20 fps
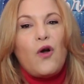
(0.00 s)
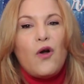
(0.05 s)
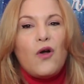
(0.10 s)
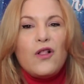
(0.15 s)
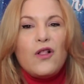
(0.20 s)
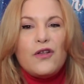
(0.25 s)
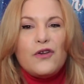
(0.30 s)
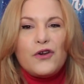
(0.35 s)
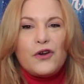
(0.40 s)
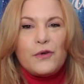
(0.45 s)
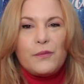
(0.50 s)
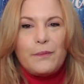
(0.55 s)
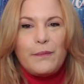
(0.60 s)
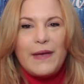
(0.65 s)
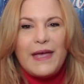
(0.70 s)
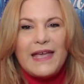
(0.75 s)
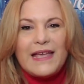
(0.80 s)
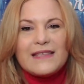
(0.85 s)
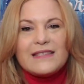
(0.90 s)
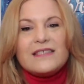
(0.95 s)
all her
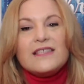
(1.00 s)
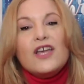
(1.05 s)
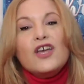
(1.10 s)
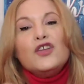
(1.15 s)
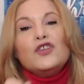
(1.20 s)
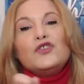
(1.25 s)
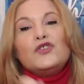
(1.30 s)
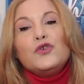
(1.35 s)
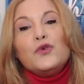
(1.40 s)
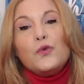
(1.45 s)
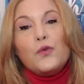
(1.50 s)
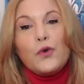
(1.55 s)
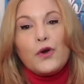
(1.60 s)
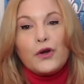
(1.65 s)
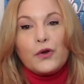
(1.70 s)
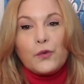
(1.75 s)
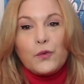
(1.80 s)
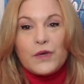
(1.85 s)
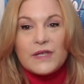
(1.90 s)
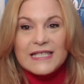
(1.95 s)
best to
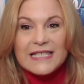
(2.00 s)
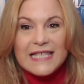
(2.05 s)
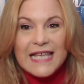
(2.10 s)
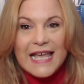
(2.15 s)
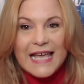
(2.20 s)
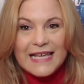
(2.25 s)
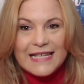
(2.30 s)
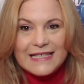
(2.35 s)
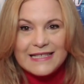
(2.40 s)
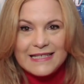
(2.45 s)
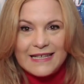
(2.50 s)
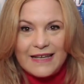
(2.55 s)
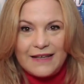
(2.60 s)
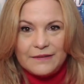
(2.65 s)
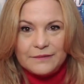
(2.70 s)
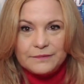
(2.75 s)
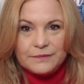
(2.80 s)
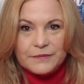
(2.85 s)
work with Santa